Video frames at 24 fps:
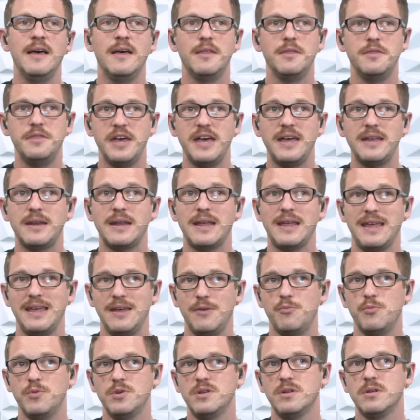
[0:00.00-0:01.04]
then
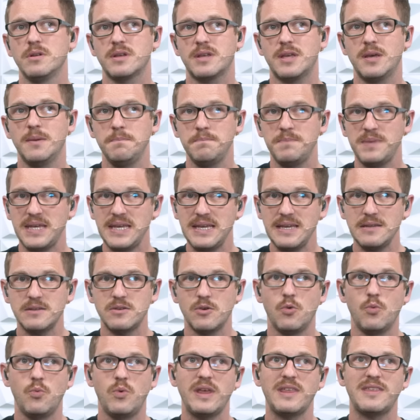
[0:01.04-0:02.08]
it will compete
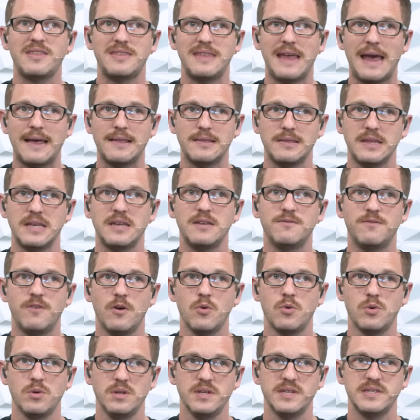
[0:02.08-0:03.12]
with that lead
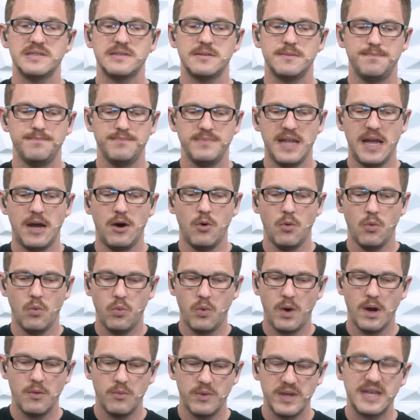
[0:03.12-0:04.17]
vocalist. Now,
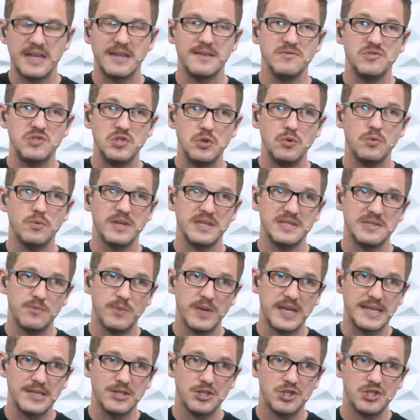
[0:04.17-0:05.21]
what we can do is
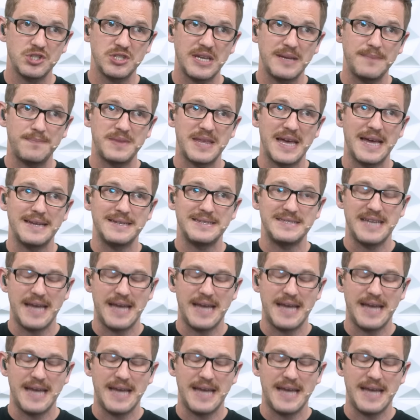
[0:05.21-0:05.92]
we can shape that